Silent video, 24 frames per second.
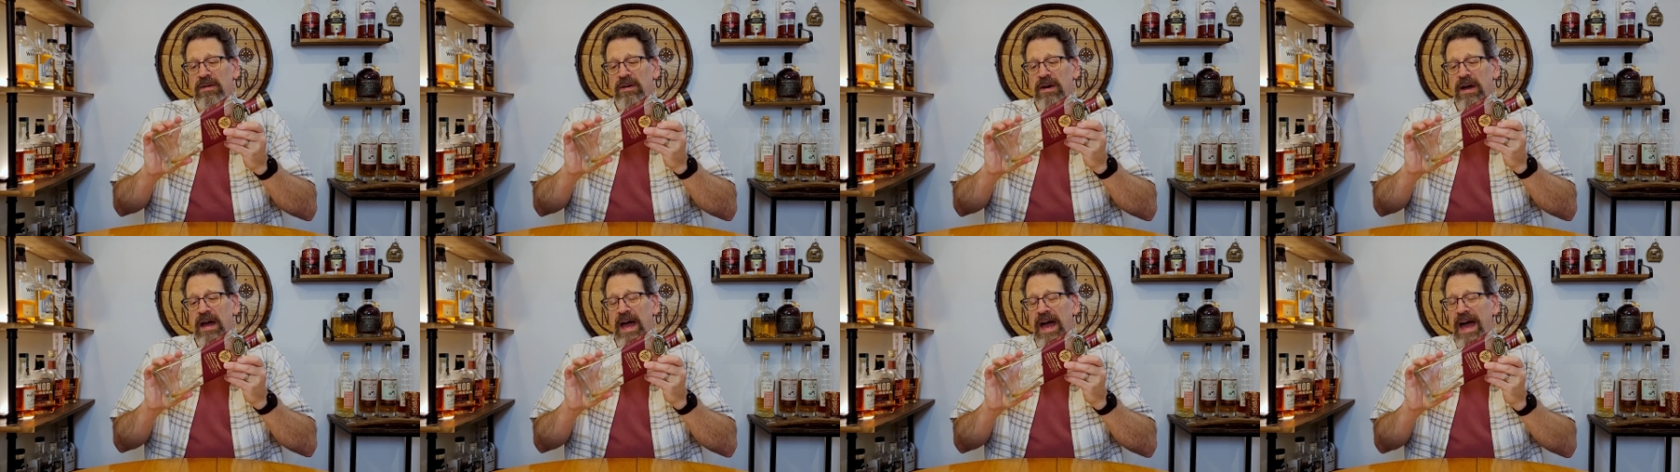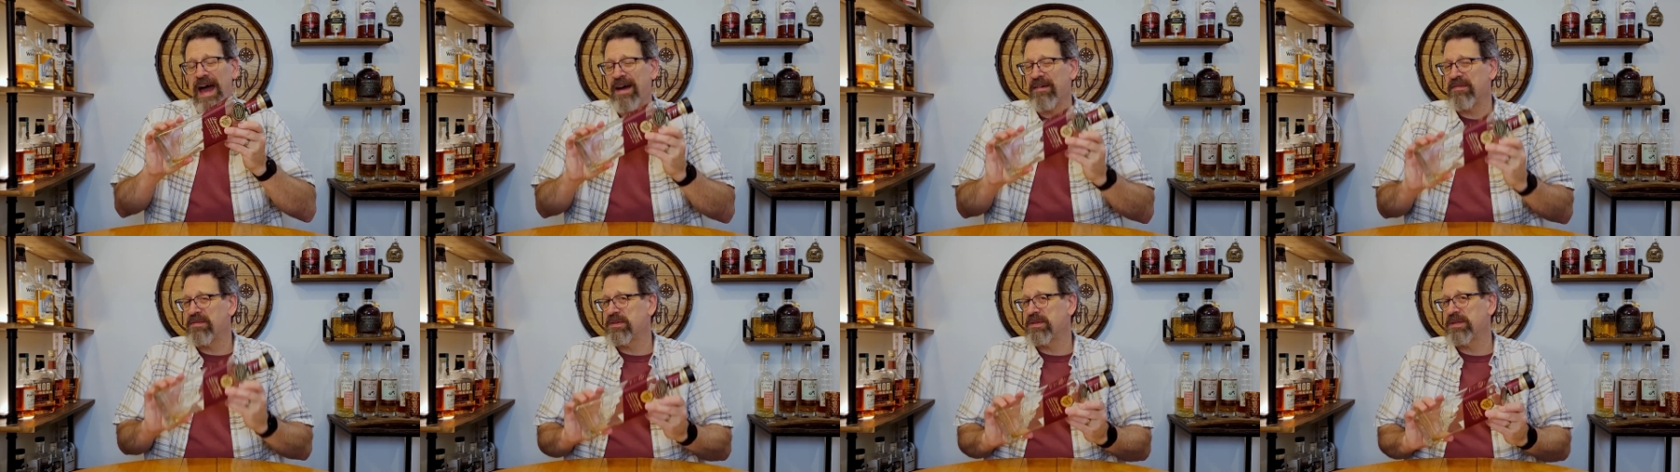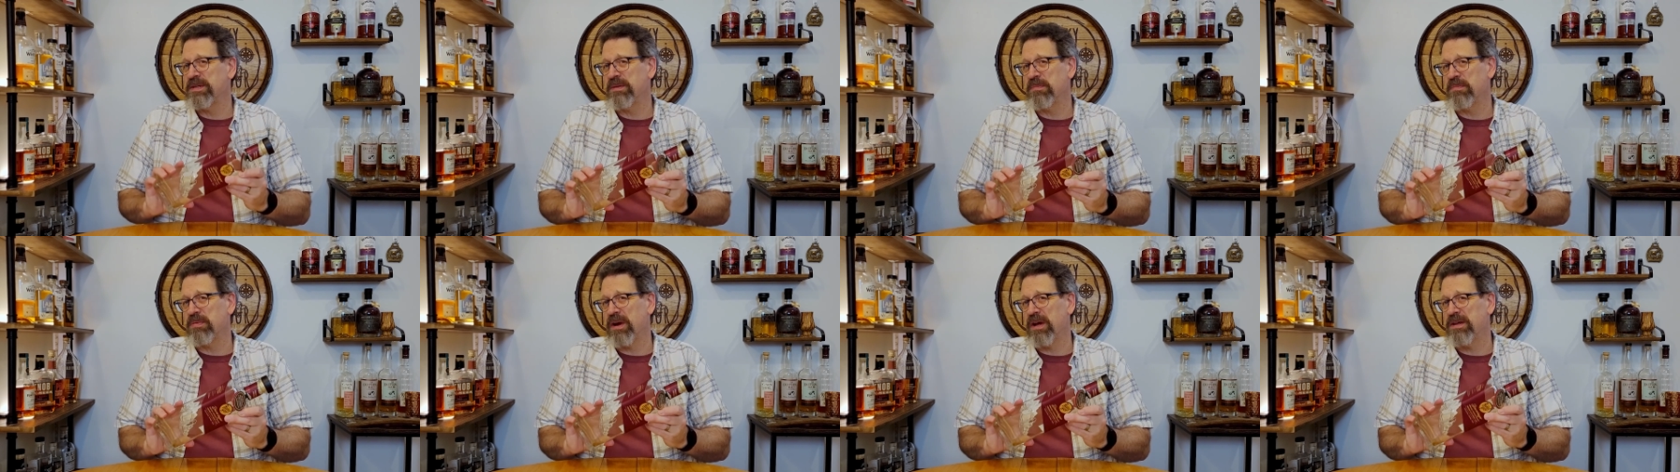haven't
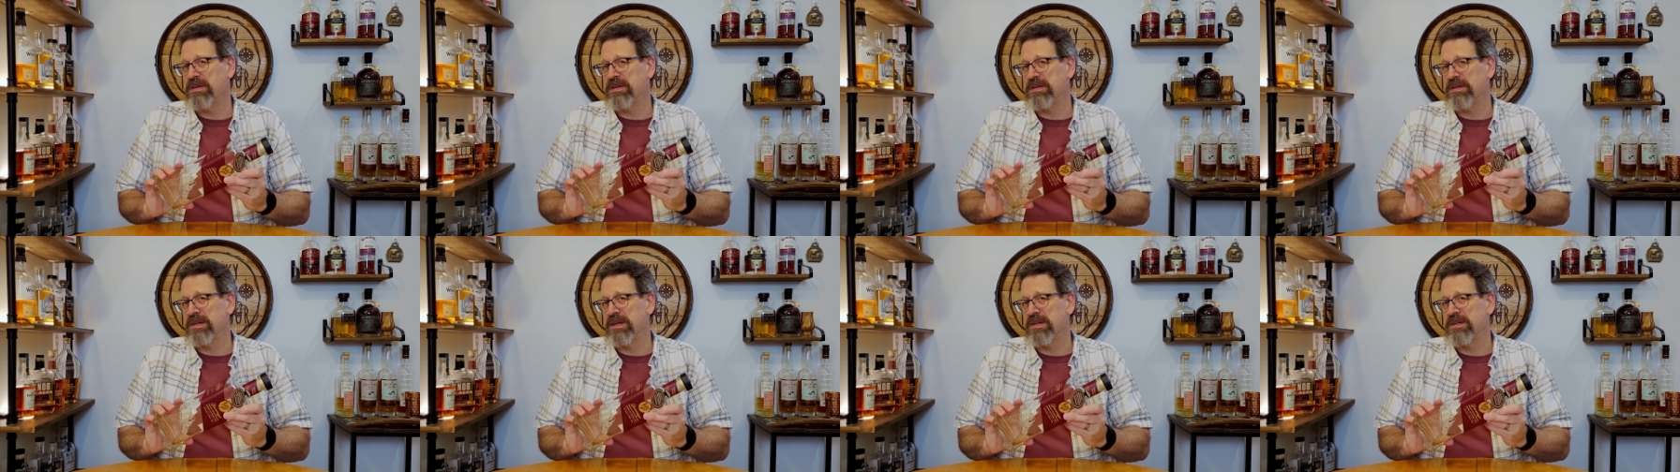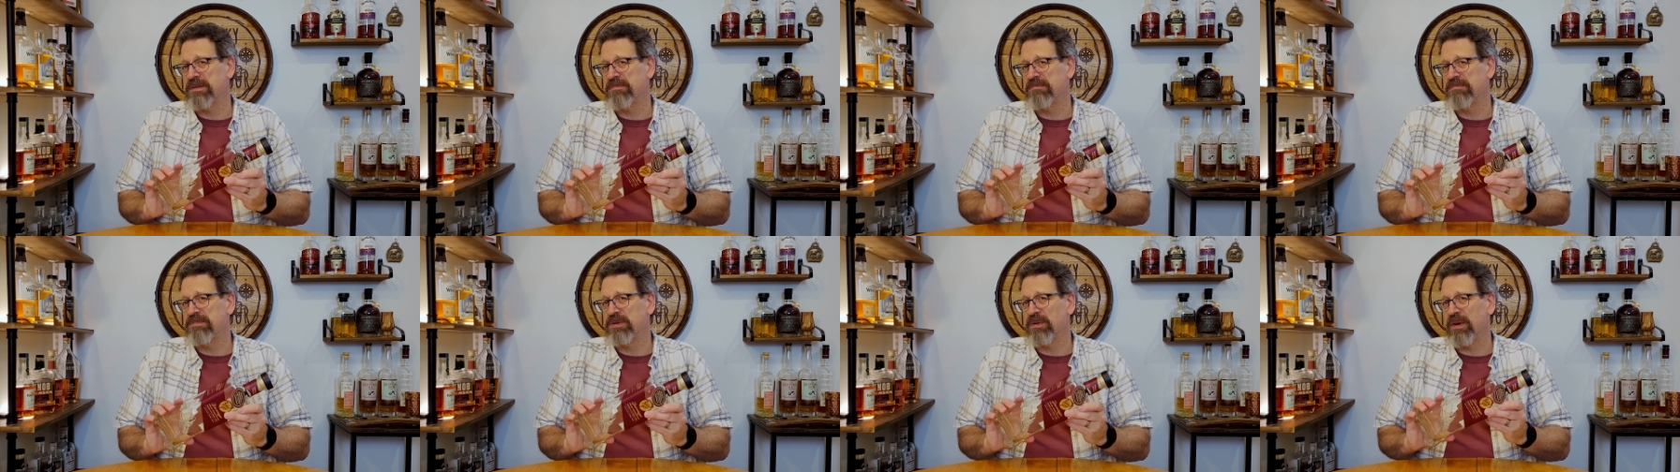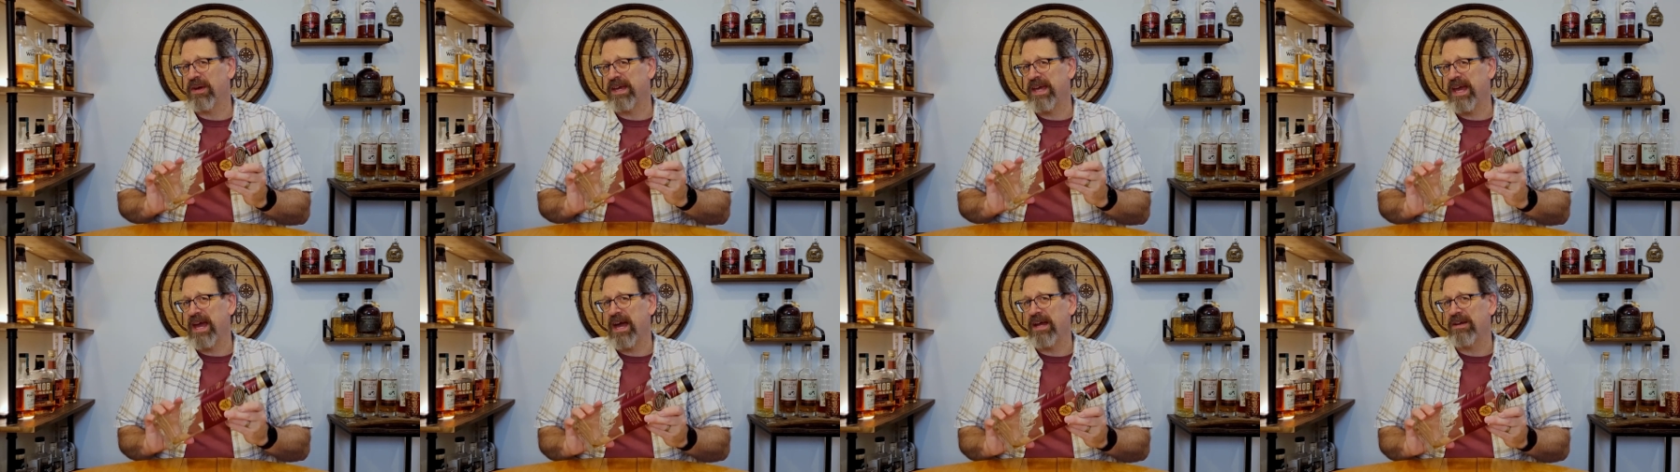seen the price on this, so I
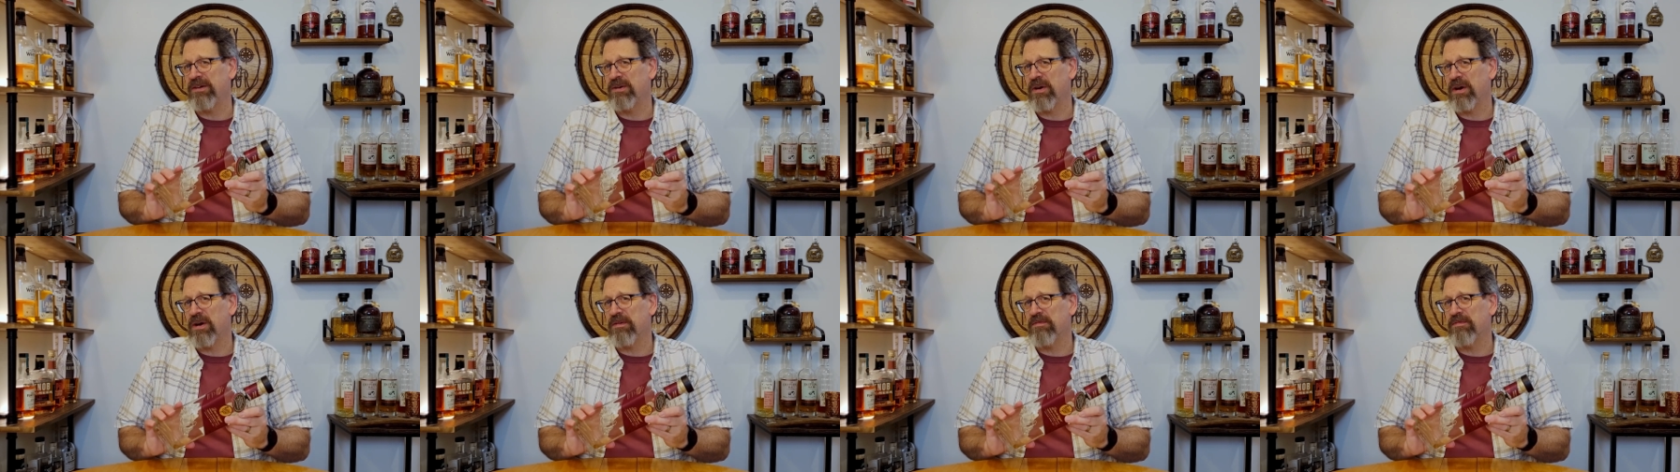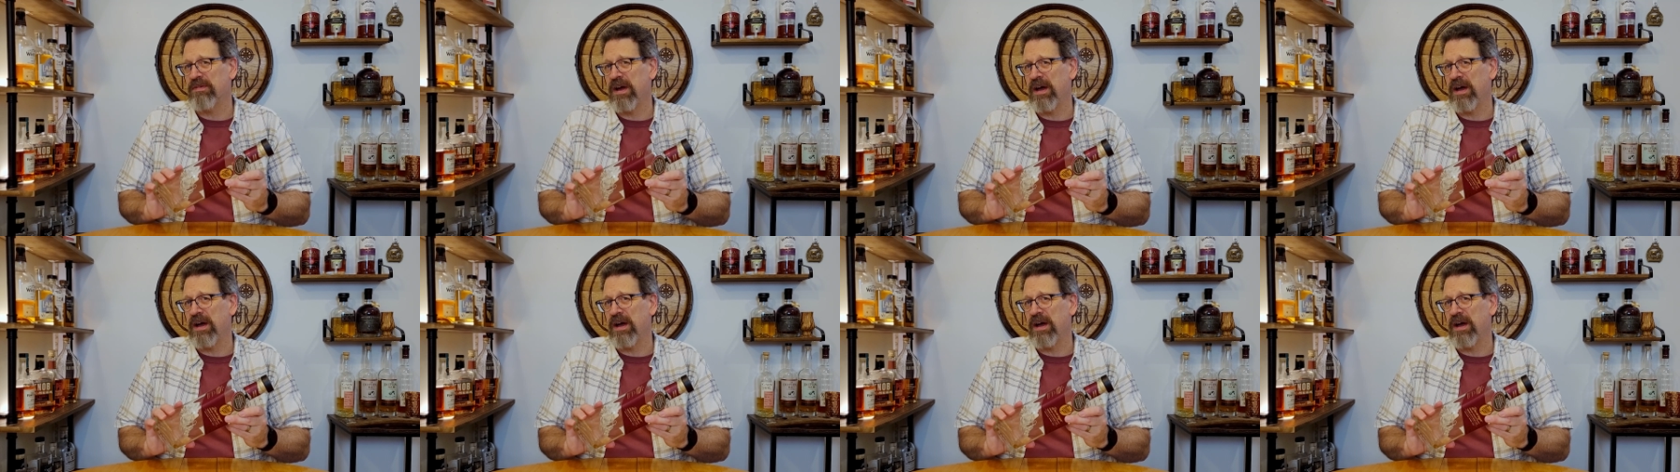can't talk